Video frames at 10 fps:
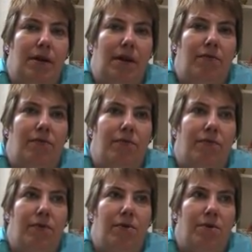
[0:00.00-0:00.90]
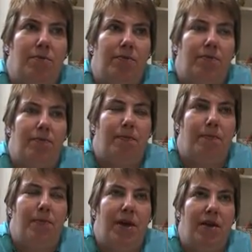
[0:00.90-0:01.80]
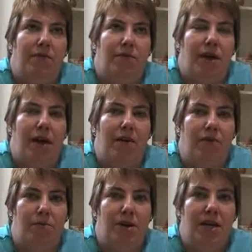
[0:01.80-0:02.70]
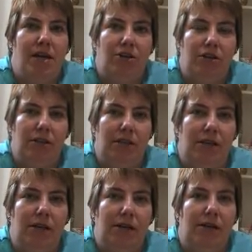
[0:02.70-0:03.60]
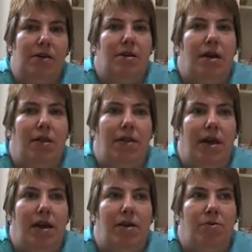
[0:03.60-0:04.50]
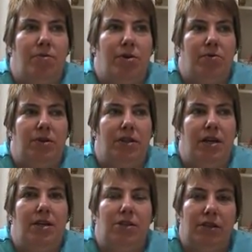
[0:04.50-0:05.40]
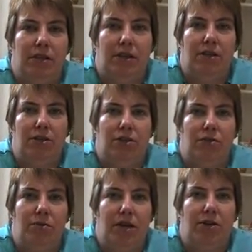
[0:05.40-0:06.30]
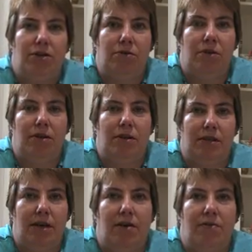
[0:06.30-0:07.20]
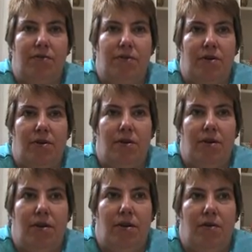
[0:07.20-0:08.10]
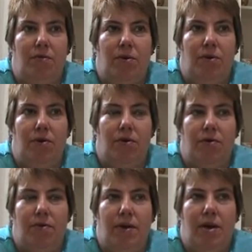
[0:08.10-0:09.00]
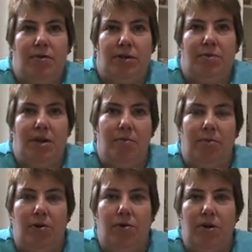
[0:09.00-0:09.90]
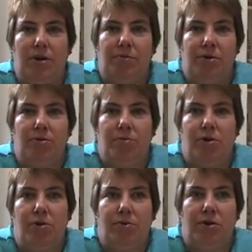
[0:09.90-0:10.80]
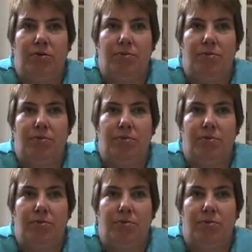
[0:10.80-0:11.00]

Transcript: If you were paying for care from an agency, then it would be up to the agency to make sure that the staff were able to be employed, but it would be up to the